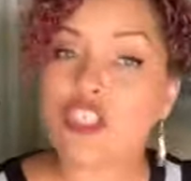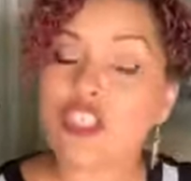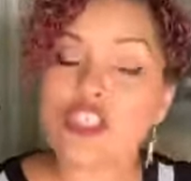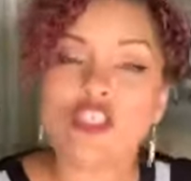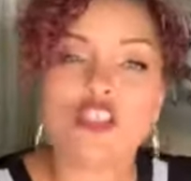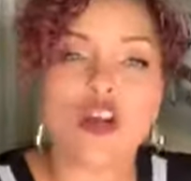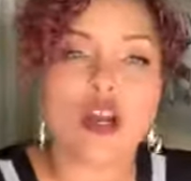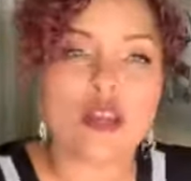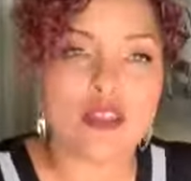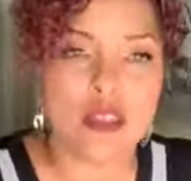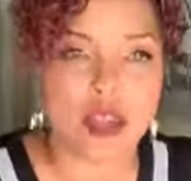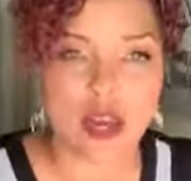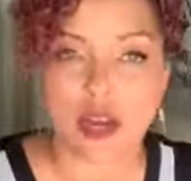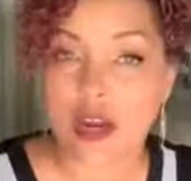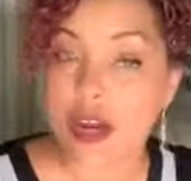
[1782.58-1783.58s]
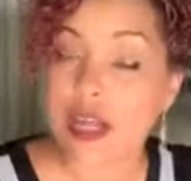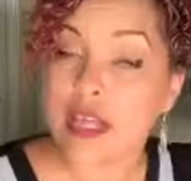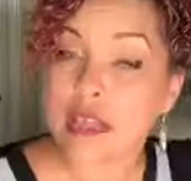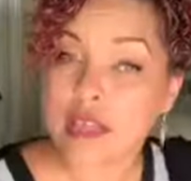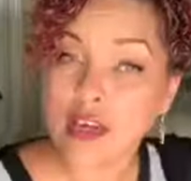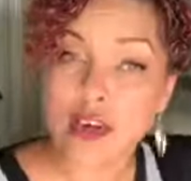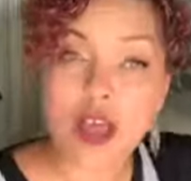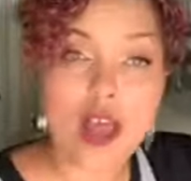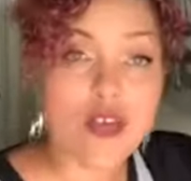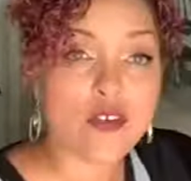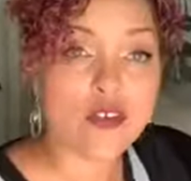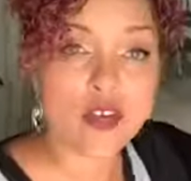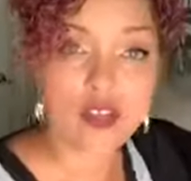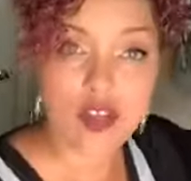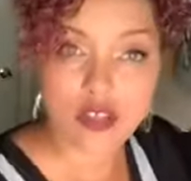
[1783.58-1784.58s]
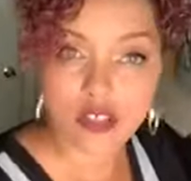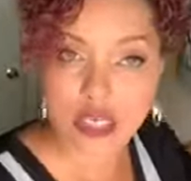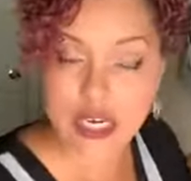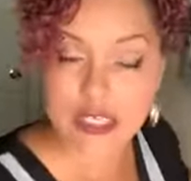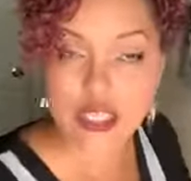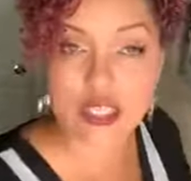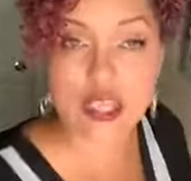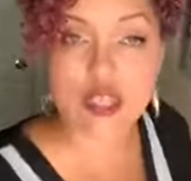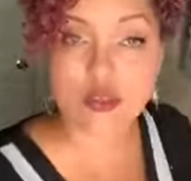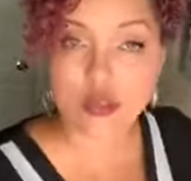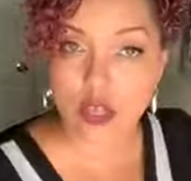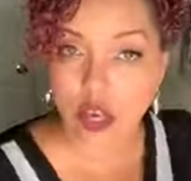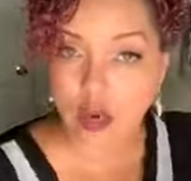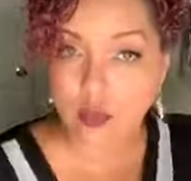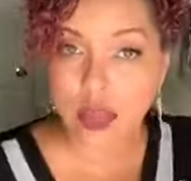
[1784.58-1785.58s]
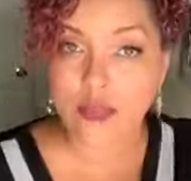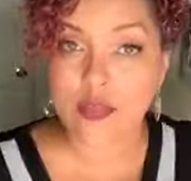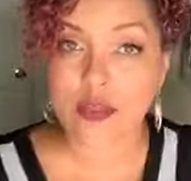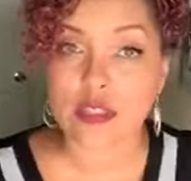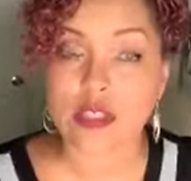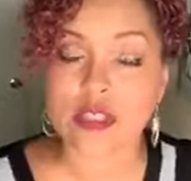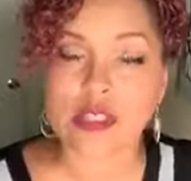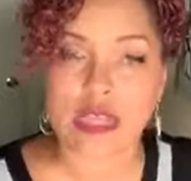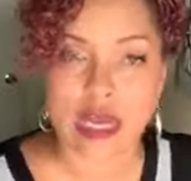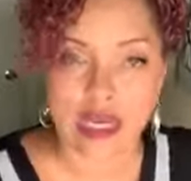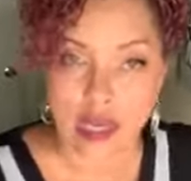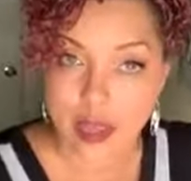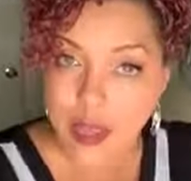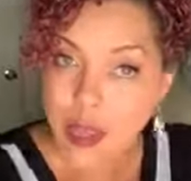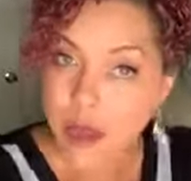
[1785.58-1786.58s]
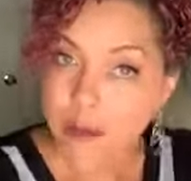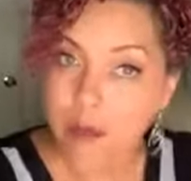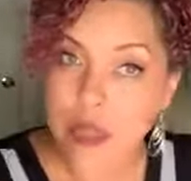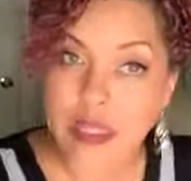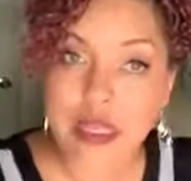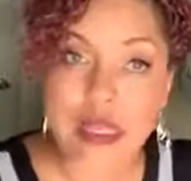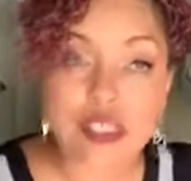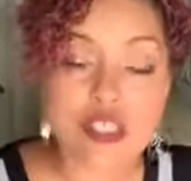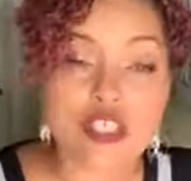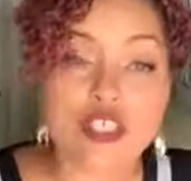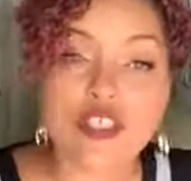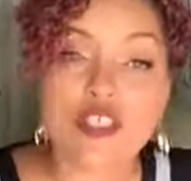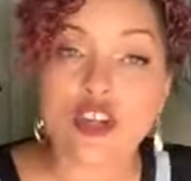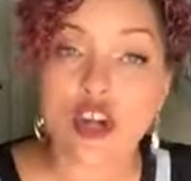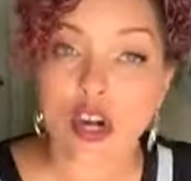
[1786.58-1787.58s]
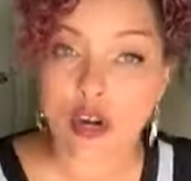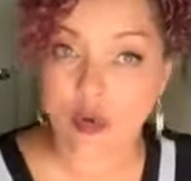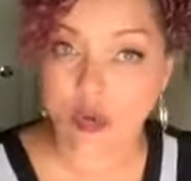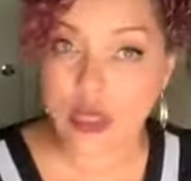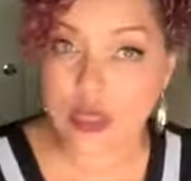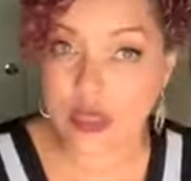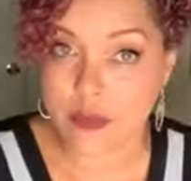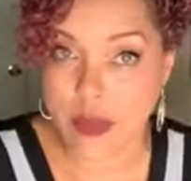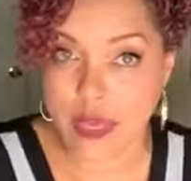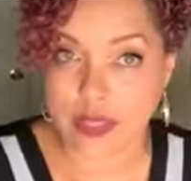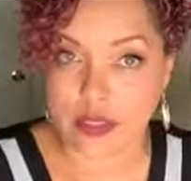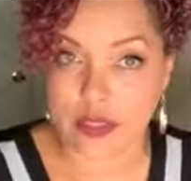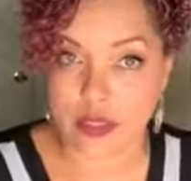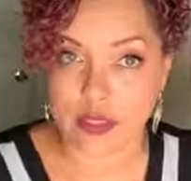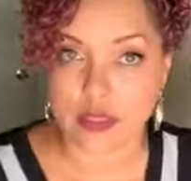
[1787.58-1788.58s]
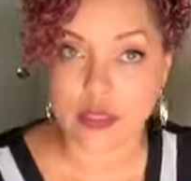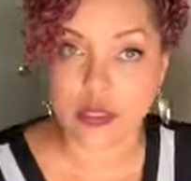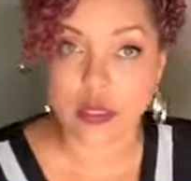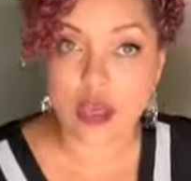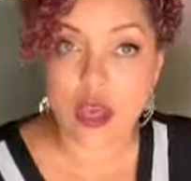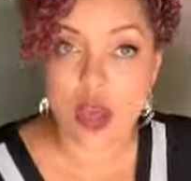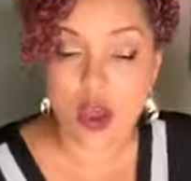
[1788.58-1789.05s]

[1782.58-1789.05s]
Let's just start there. There are other negotiation things. We'll talk about those in a second, but let's just start with the basics.